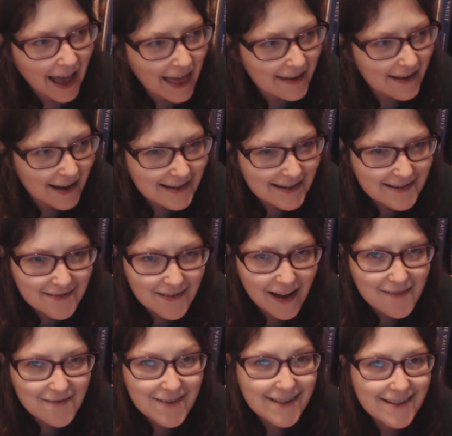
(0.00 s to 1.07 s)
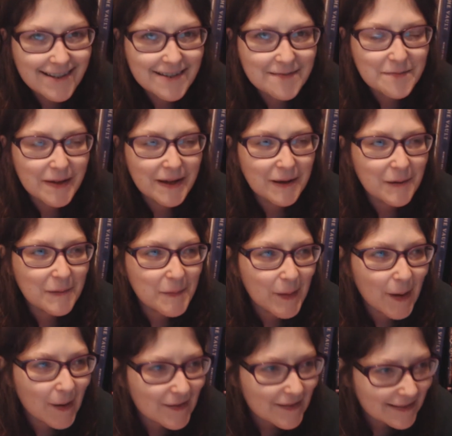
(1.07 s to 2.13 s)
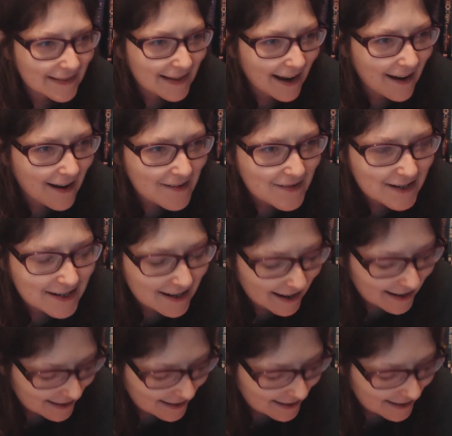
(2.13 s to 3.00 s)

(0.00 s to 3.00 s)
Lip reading: and I really didn't pick up on the Irish